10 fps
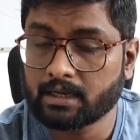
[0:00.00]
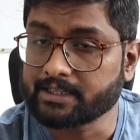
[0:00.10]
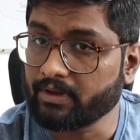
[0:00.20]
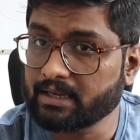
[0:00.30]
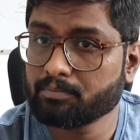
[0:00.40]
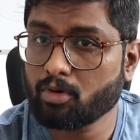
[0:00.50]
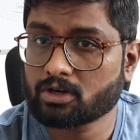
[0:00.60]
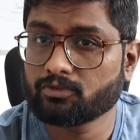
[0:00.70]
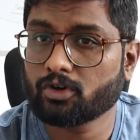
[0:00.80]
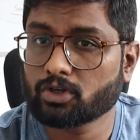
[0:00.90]
It's very
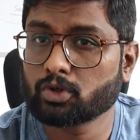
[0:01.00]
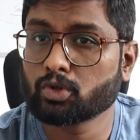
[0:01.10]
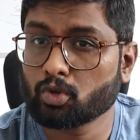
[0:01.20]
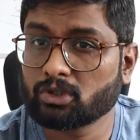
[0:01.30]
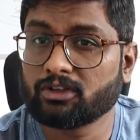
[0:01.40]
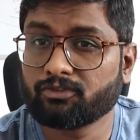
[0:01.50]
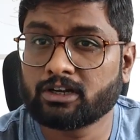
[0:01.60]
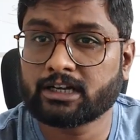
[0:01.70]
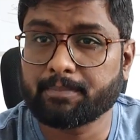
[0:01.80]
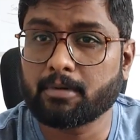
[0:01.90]
important for you to know the
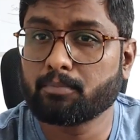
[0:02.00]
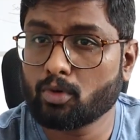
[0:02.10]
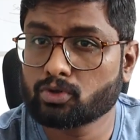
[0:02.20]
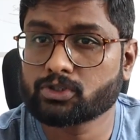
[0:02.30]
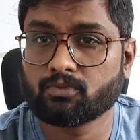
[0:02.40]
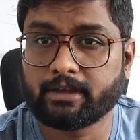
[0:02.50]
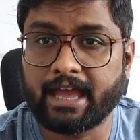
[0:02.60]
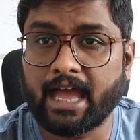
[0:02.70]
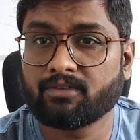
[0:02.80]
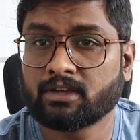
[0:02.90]
different type of ports we
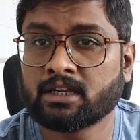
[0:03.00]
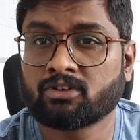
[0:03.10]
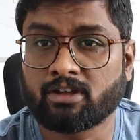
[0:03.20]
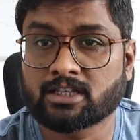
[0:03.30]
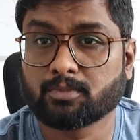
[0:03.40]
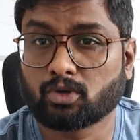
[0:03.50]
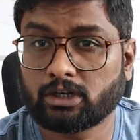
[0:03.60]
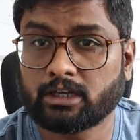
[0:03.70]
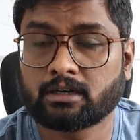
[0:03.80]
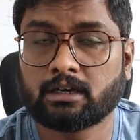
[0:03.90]
have in a transport
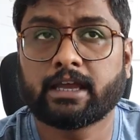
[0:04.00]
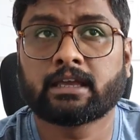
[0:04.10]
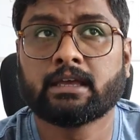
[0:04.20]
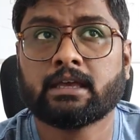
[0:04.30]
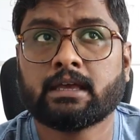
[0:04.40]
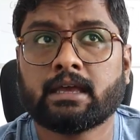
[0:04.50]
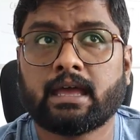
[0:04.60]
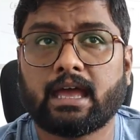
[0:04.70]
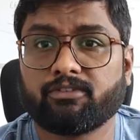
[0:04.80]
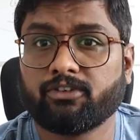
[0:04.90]
layer, like
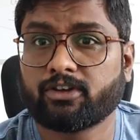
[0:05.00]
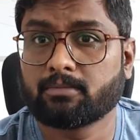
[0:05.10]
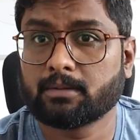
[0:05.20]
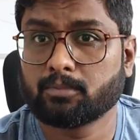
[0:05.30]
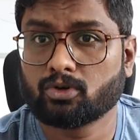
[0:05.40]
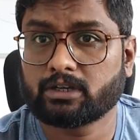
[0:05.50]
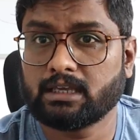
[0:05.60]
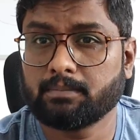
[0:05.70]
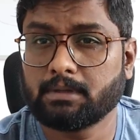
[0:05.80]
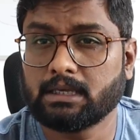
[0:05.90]
F F R M L port,
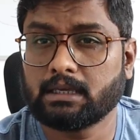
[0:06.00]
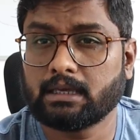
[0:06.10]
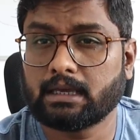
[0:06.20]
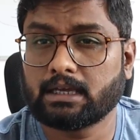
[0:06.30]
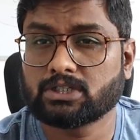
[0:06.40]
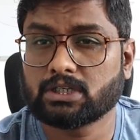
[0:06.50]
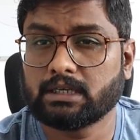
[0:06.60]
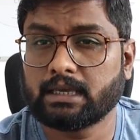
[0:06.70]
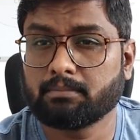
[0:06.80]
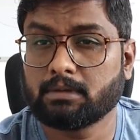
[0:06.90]
E P H
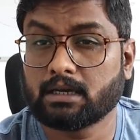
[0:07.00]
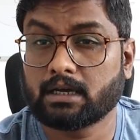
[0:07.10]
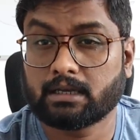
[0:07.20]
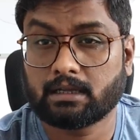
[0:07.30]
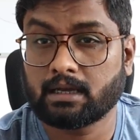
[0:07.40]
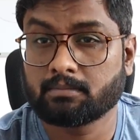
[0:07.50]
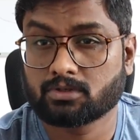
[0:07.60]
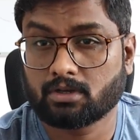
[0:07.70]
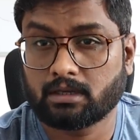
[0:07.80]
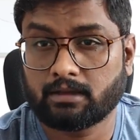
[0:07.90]
E M E R A L, I'm
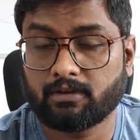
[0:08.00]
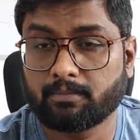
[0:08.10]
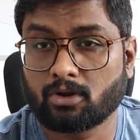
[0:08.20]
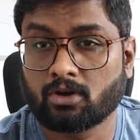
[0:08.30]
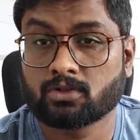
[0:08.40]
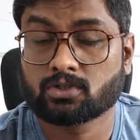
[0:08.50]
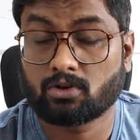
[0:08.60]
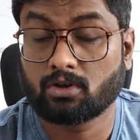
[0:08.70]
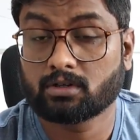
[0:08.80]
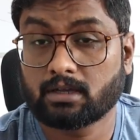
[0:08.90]
sorry if I pronounce
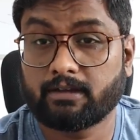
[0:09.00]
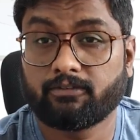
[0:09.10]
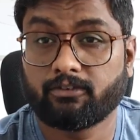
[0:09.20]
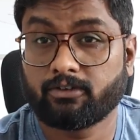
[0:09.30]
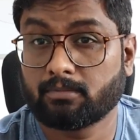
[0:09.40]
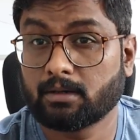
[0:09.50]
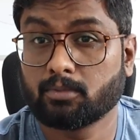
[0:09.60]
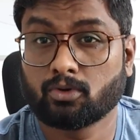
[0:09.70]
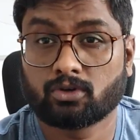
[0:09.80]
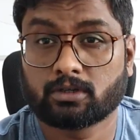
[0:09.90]
wrong, F F R M L
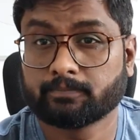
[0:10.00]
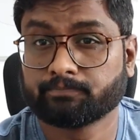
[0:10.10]
port,